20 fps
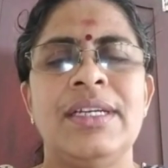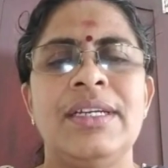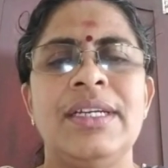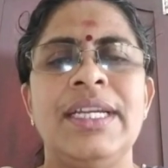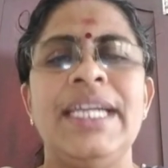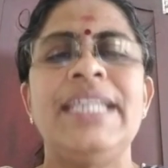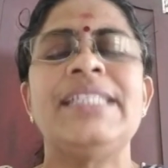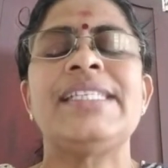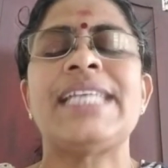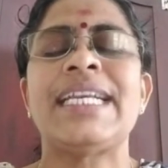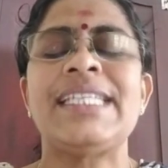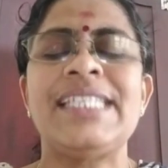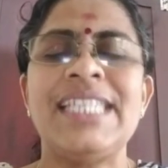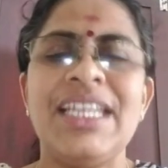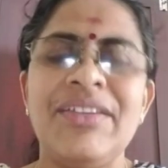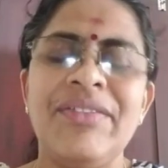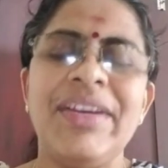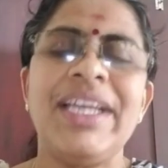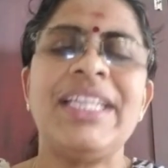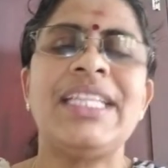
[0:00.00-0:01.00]
in such
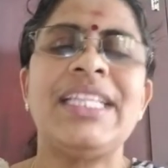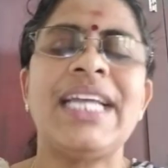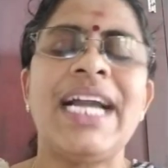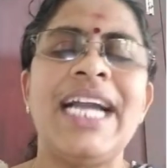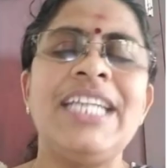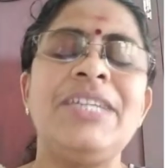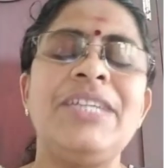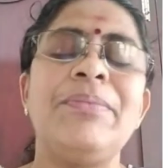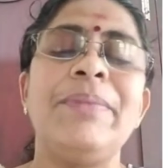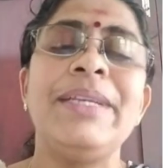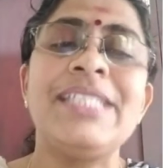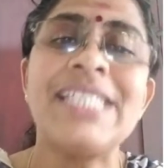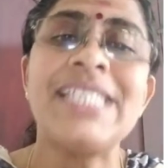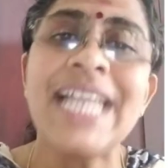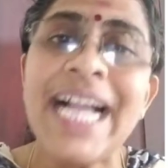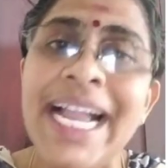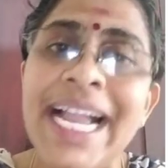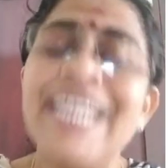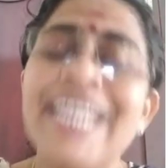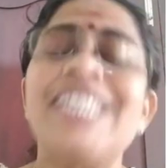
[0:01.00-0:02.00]
a way that
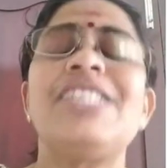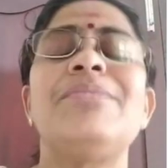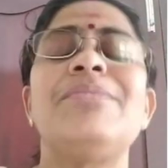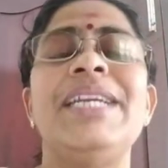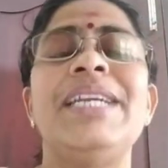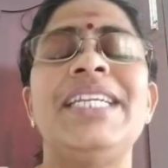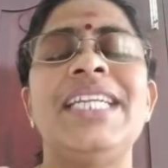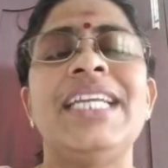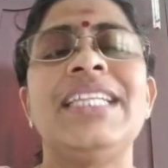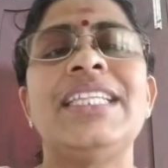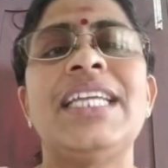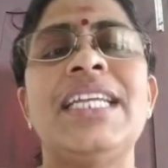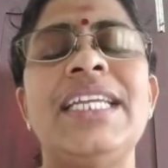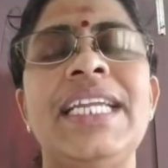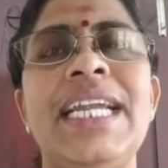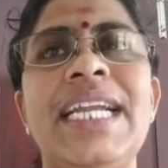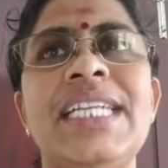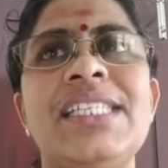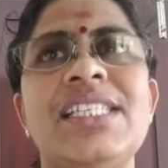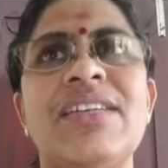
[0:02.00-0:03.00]
besides meeting the
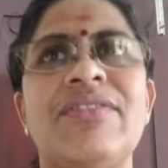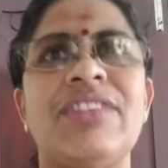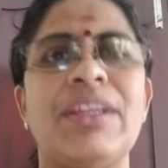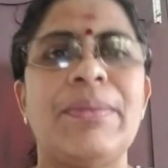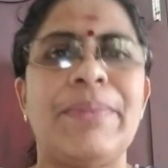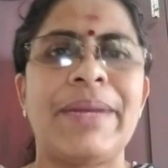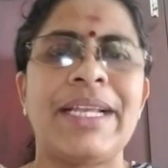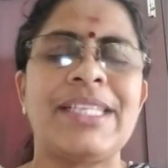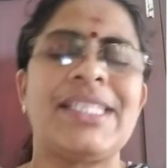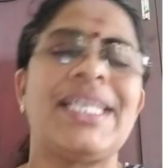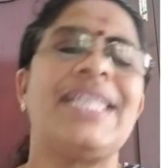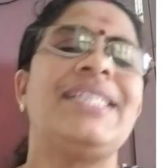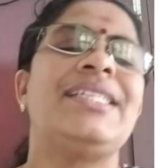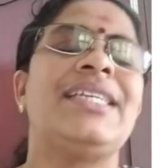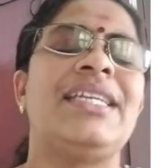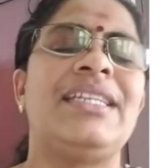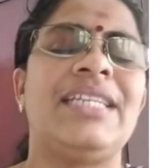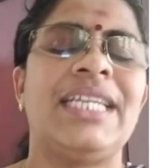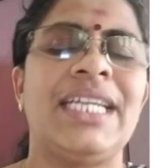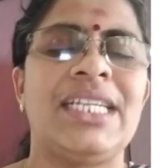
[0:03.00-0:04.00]
needs of the present
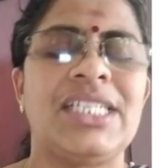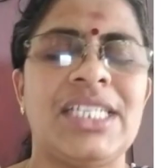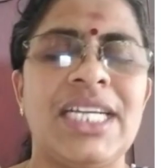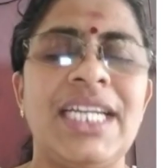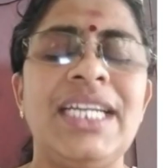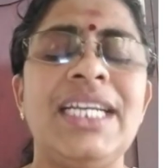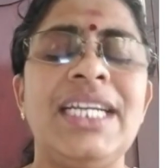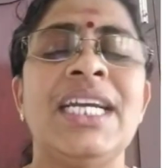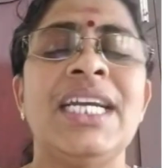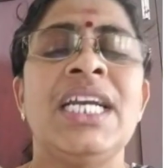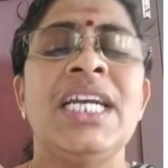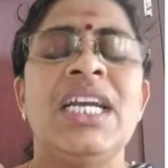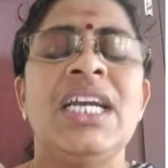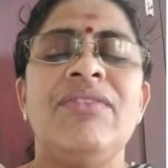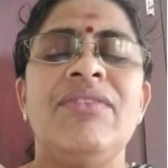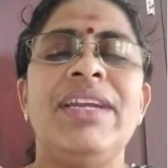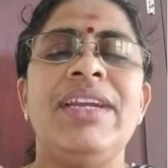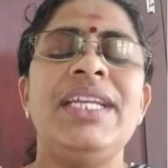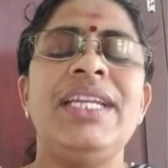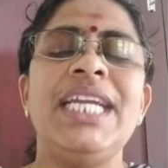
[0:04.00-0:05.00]
generation,
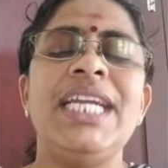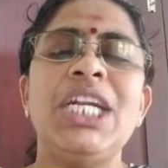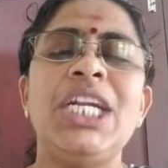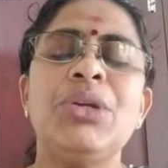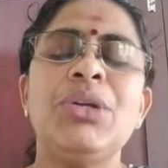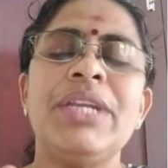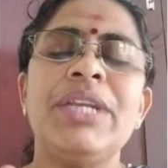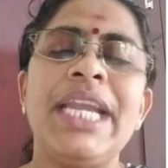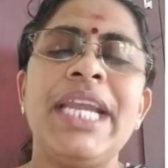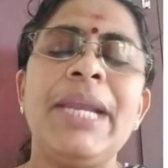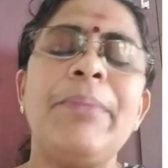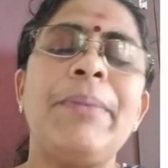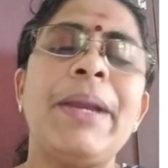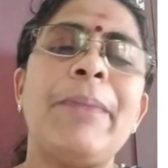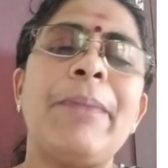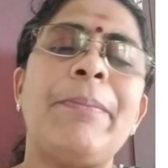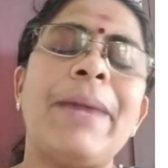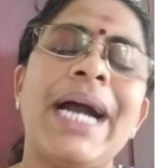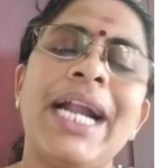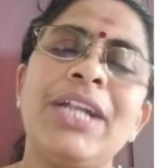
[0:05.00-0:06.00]
we need to keep
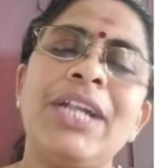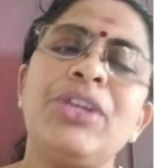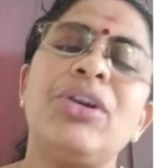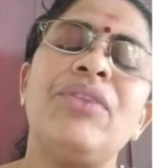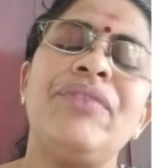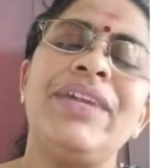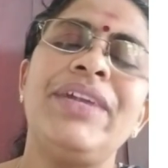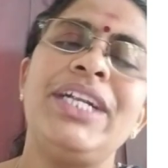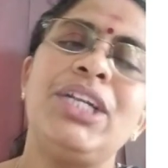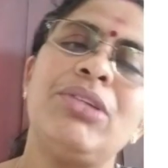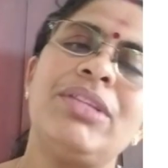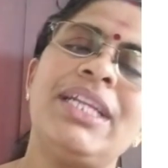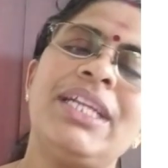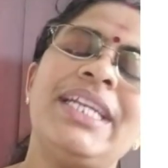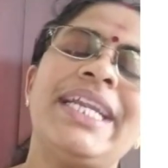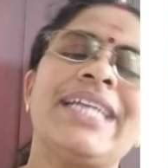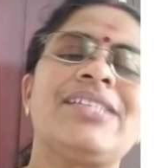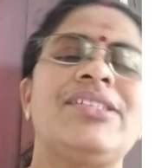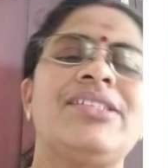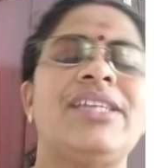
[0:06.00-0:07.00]
a part of it to the
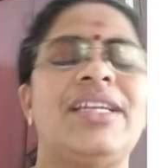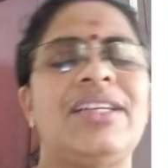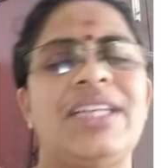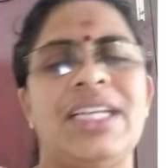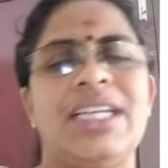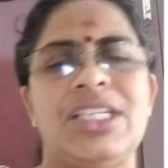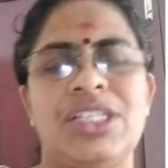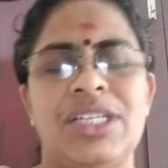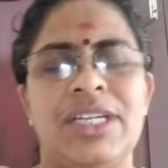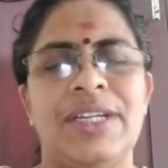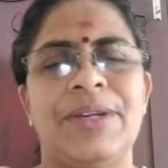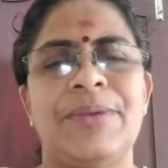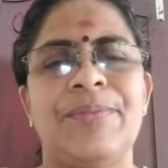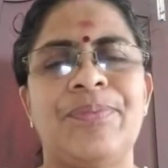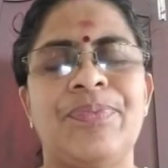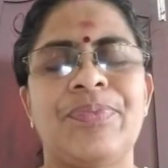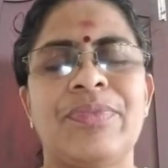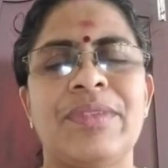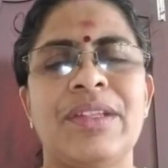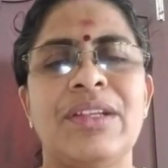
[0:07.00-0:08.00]
next generation.
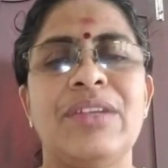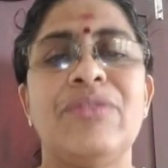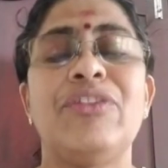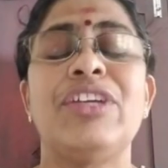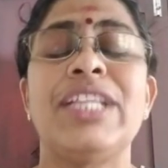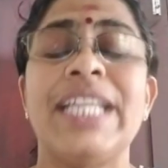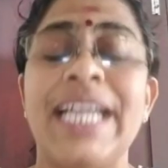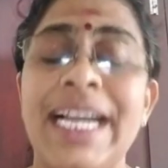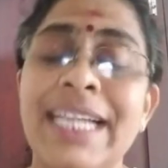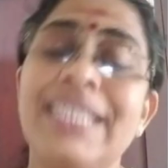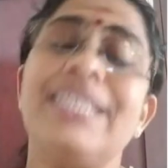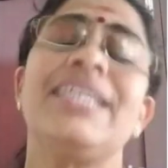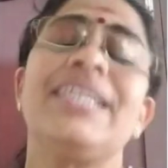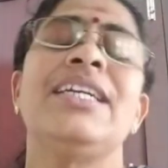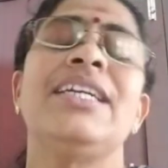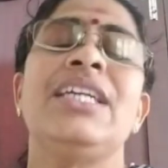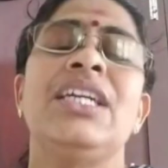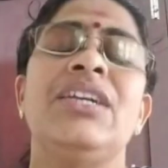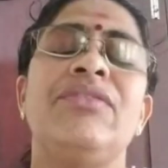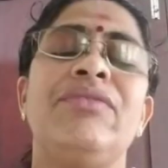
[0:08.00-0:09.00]
For that,
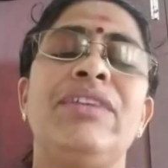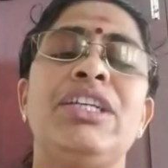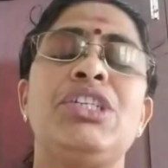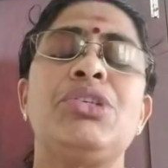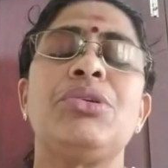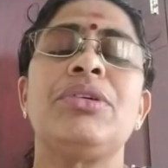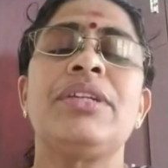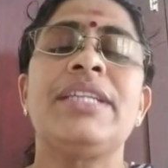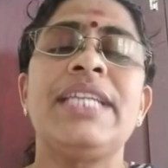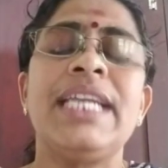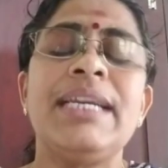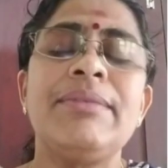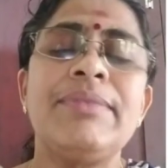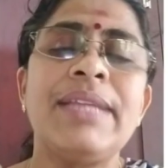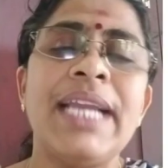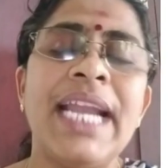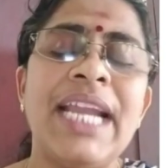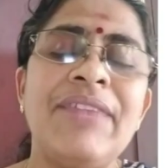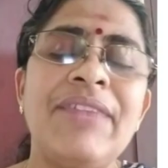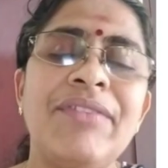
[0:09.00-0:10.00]
we should keep
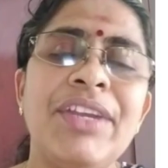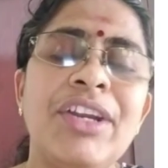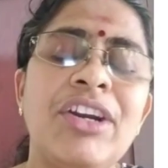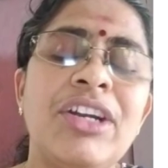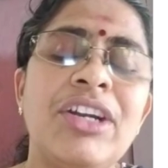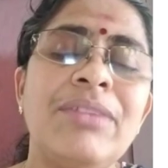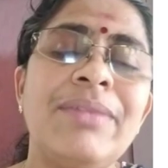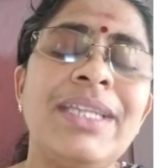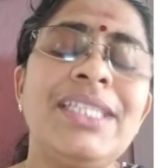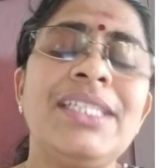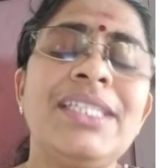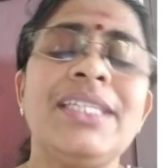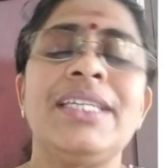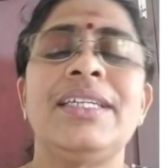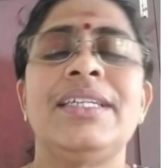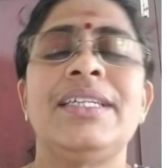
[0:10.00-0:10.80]
the environment